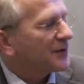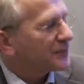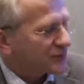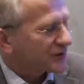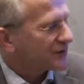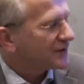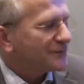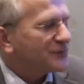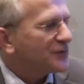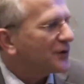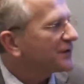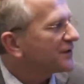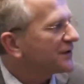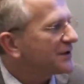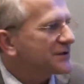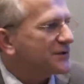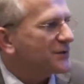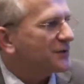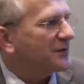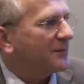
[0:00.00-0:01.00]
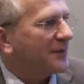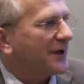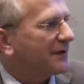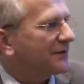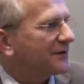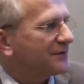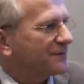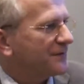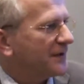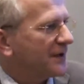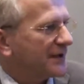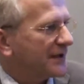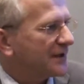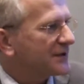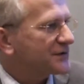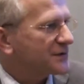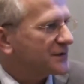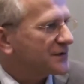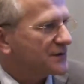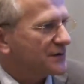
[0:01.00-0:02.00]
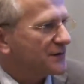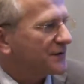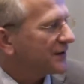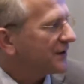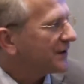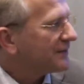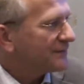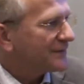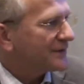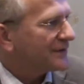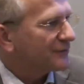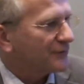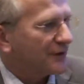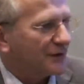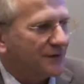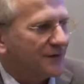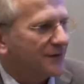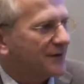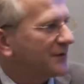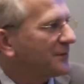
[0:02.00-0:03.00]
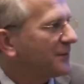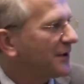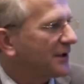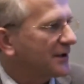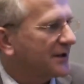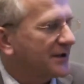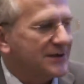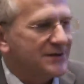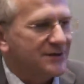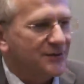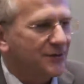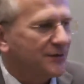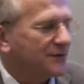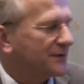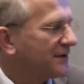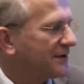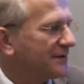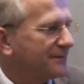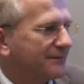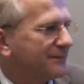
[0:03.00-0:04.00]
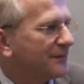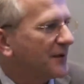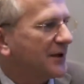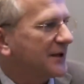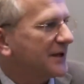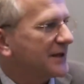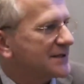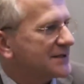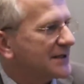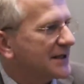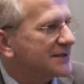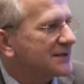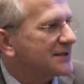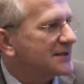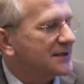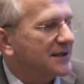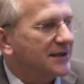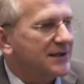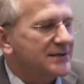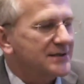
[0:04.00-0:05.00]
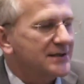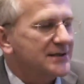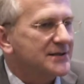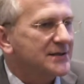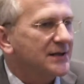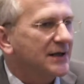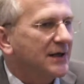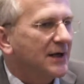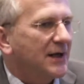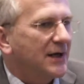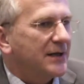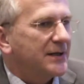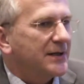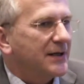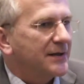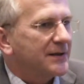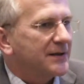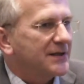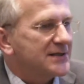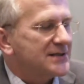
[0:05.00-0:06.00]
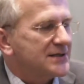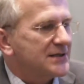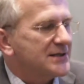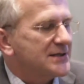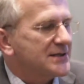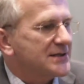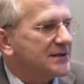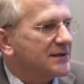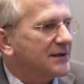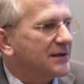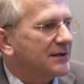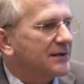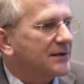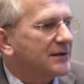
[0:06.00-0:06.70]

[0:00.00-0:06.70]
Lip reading: not going to talk about the financials or the growth in the market or the market sector sizes. This is